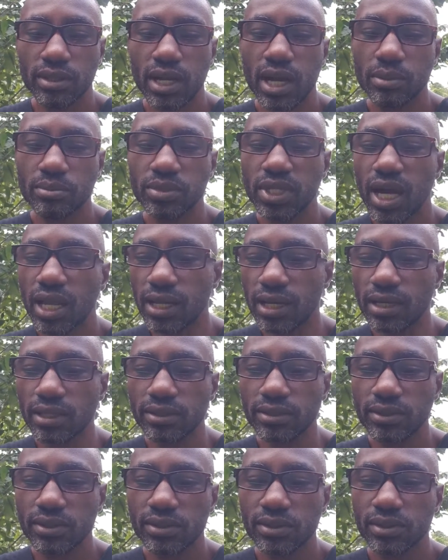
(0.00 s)
Abdallah,
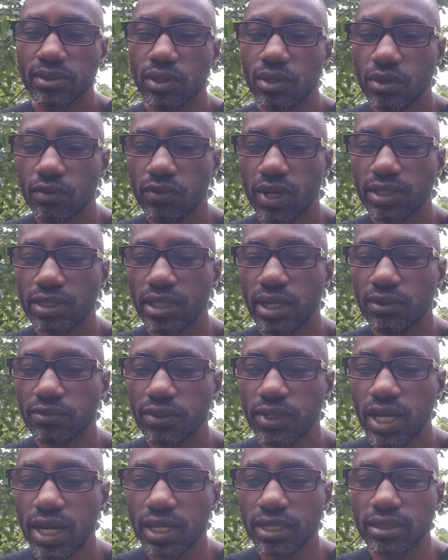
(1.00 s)
servant
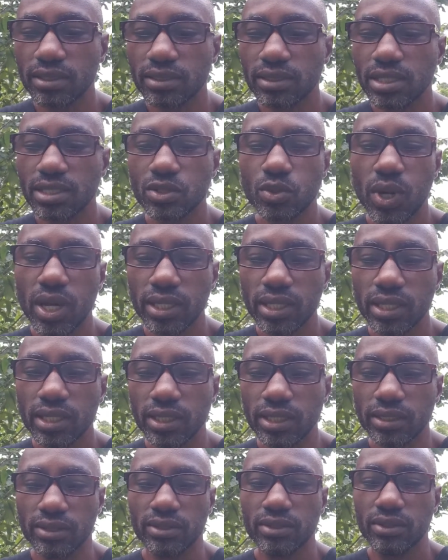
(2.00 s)
of God. That's
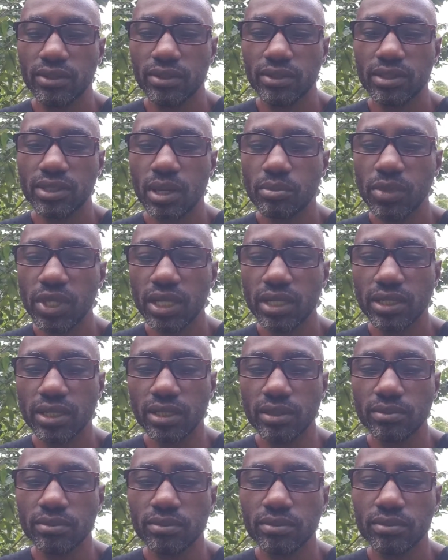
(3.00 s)
Swahili. It's a male
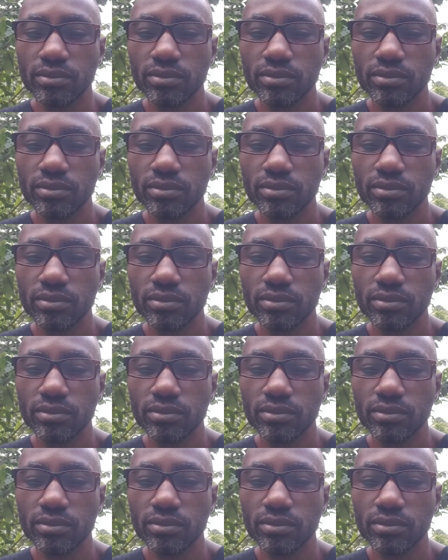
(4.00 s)
name.